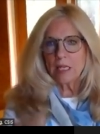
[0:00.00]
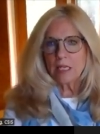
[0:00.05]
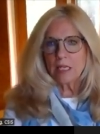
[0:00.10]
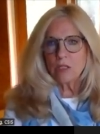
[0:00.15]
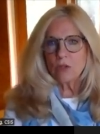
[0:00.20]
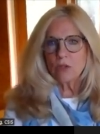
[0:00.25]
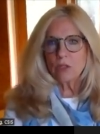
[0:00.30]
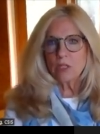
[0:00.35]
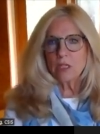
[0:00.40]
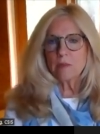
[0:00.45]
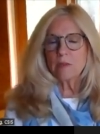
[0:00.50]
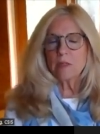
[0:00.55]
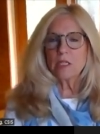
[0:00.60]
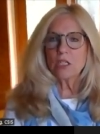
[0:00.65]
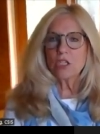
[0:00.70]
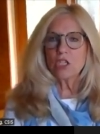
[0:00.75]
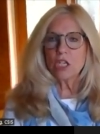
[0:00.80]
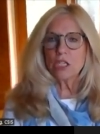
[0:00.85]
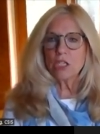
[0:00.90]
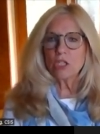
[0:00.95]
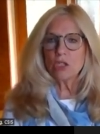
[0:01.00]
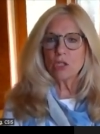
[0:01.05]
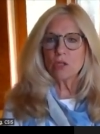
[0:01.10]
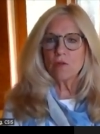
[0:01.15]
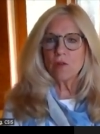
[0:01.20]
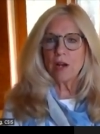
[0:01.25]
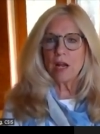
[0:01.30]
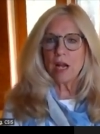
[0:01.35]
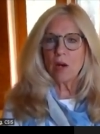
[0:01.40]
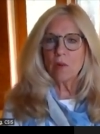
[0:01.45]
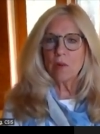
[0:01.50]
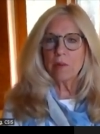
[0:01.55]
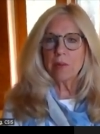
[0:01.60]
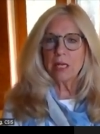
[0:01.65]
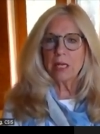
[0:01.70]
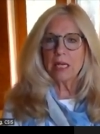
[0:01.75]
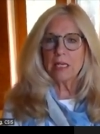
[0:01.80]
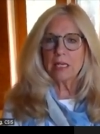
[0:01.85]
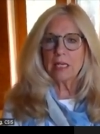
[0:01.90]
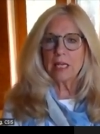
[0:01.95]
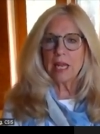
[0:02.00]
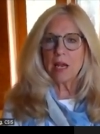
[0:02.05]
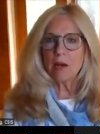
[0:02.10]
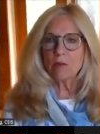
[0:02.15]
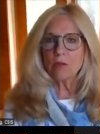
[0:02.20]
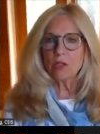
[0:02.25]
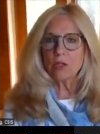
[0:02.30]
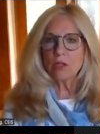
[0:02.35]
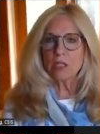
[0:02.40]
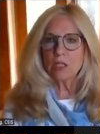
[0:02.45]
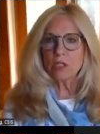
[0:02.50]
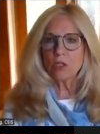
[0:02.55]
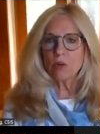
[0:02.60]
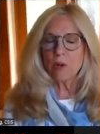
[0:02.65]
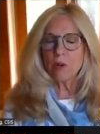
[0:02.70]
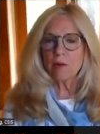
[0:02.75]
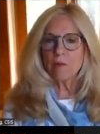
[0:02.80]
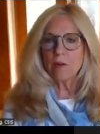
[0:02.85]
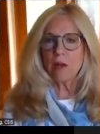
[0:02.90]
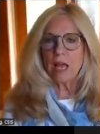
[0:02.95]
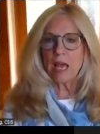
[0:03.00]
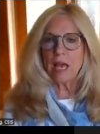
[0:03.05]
These are some suggestions for how we begin to counter this threat: